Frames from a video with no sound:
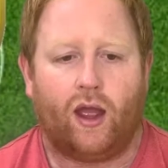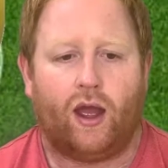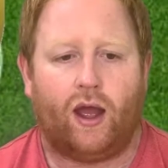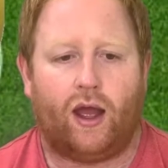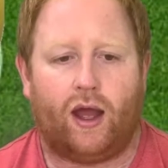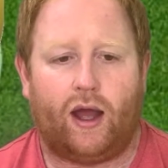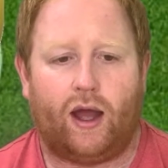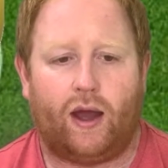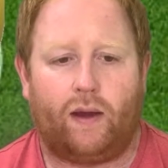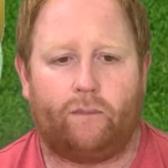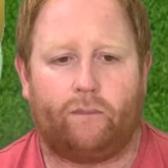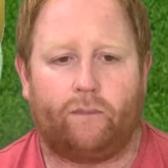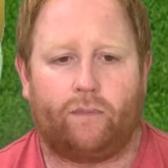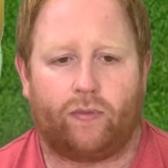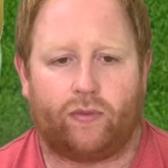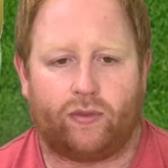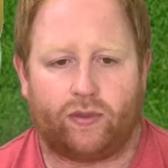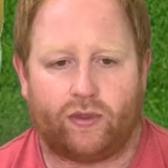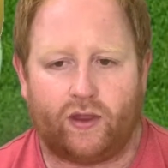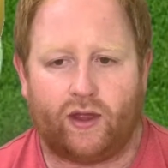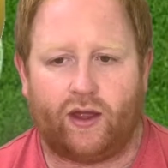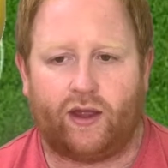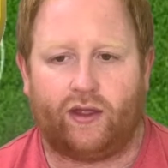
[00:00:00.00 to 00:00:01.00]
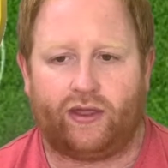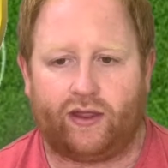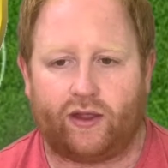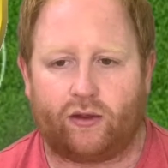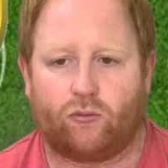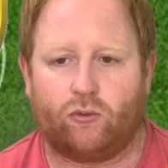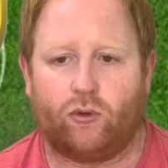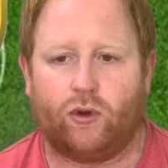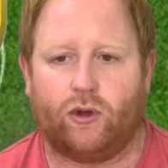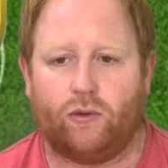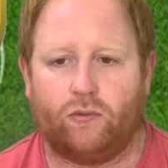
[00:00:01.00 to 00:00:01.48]
I
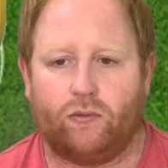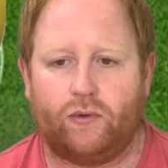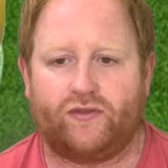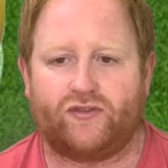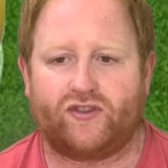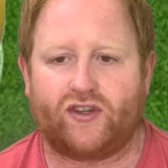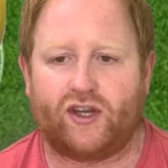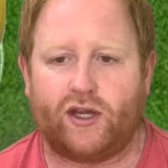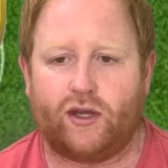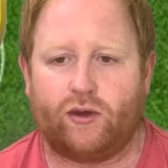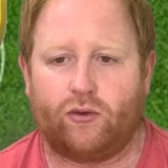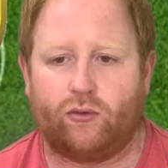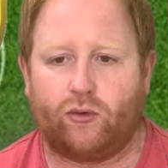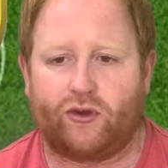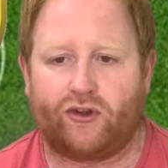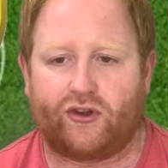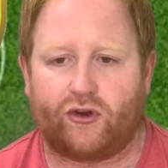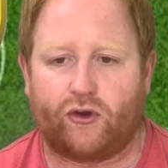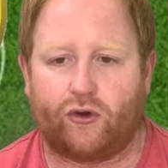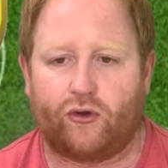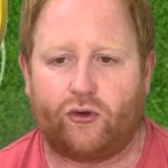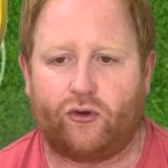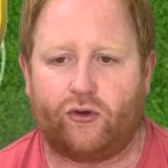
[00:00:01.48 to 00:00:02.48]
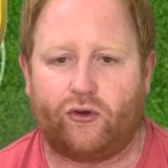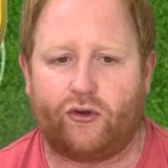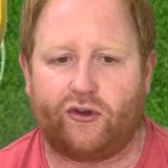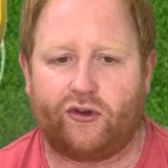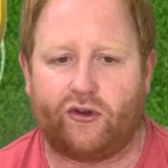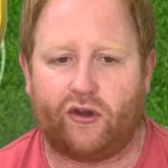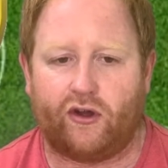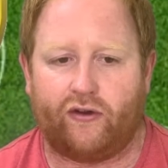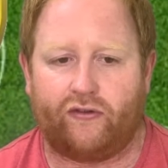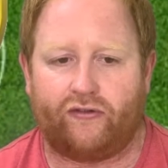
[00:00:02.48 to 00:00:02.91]
think we've seen a return